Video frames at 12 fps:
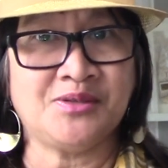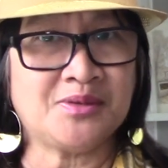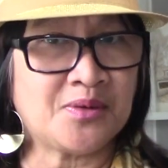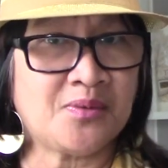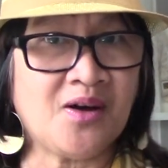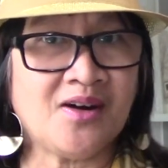to
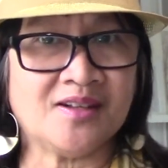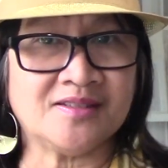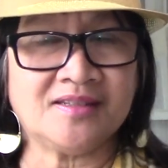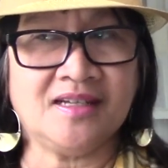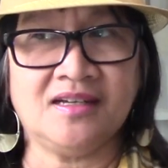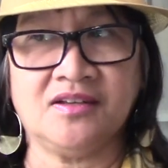the world.
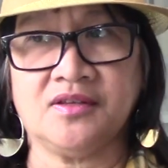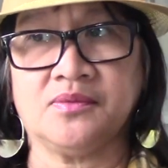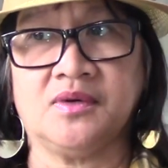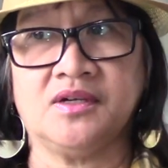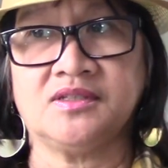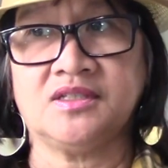In other
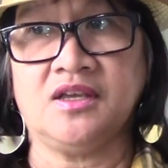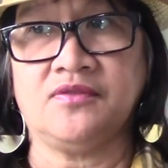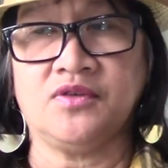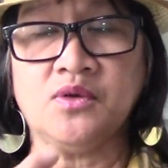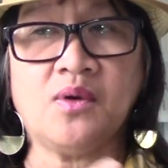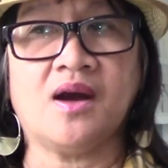words,
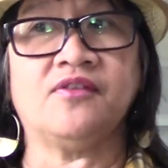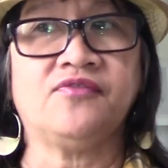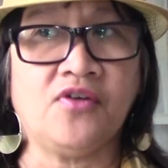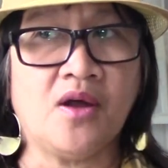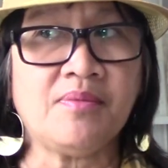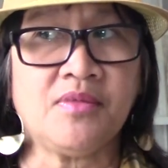if you are
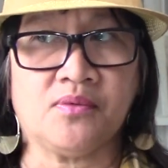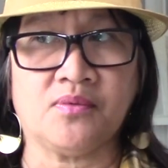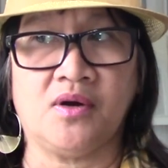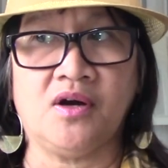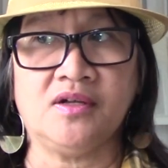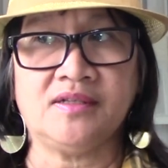from the
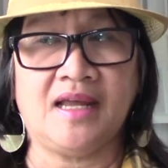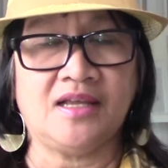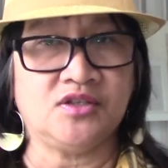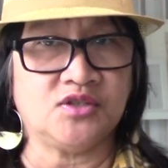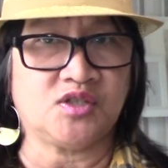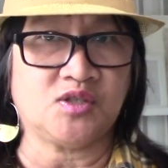world
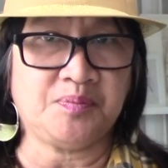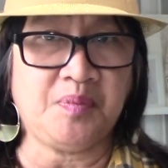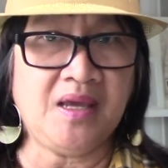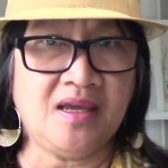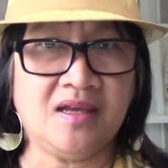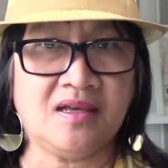and you
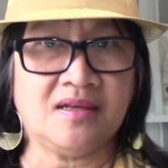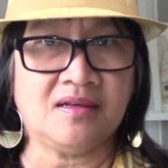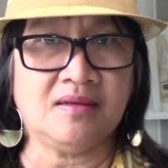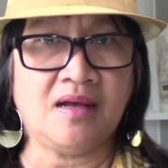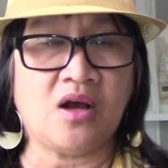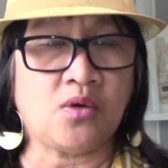speak
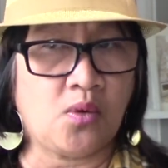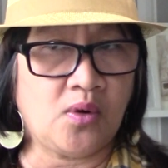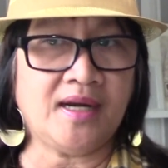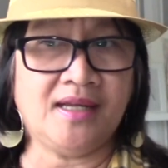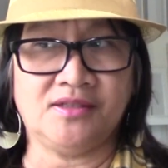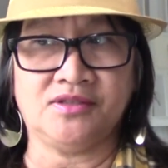
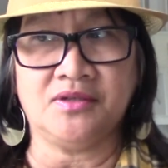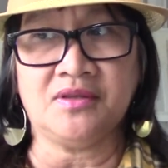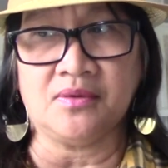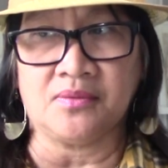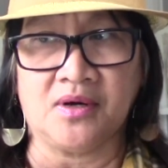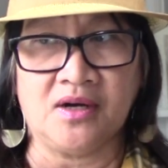according to
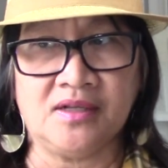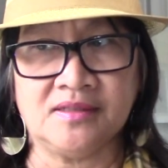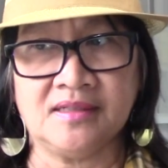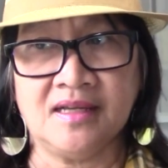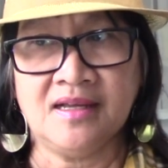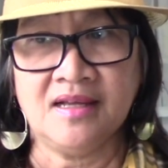the
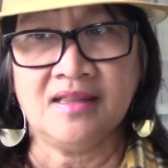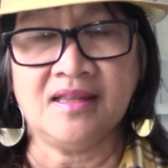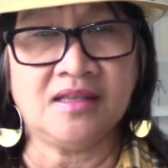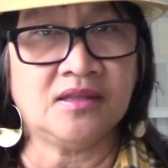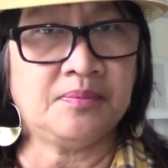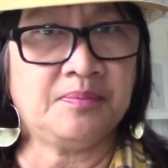world,
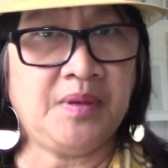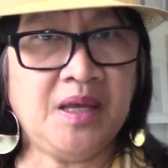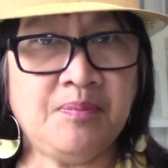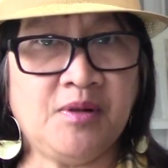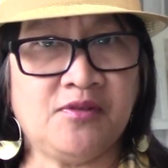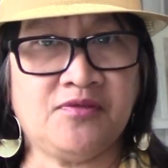then the
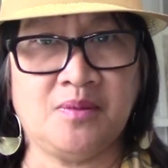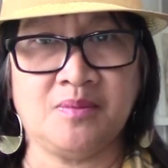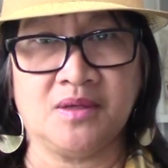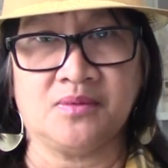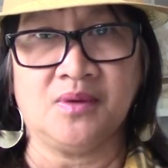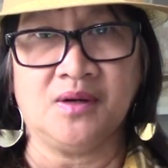people from
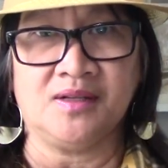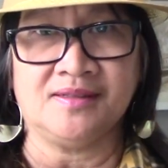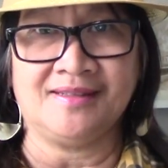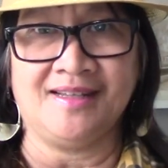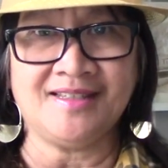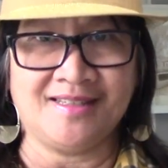the
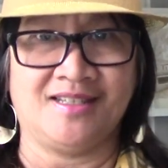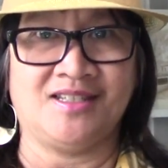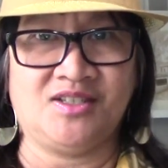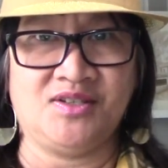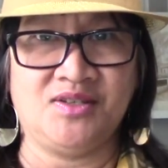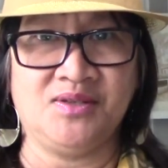world
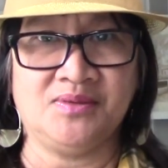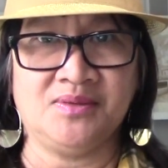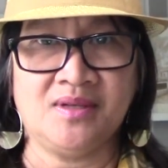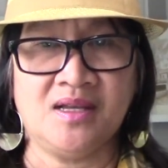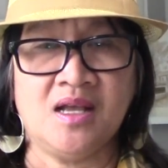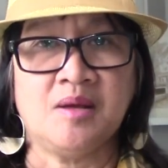listens to you.
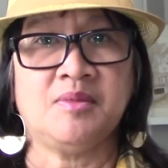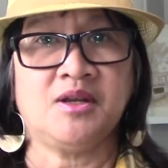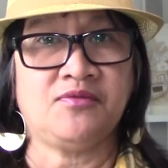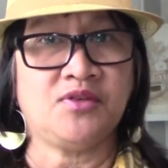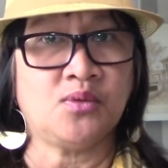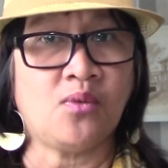But
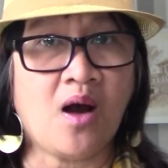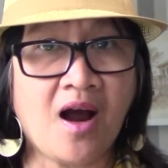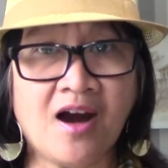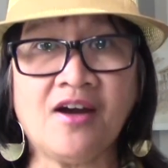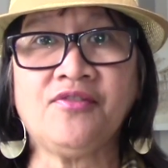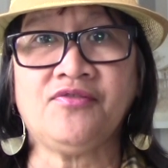if you
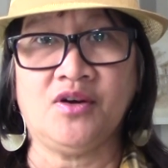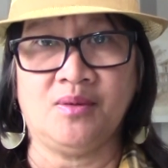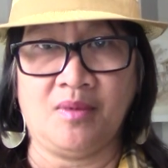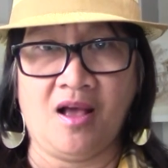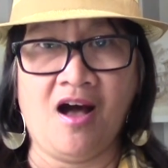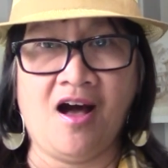are
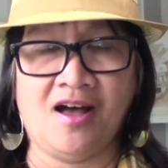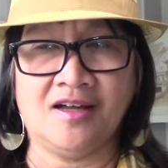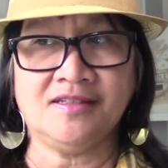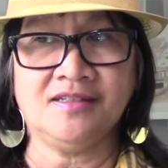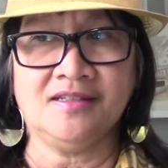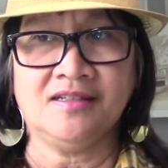from
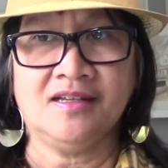God,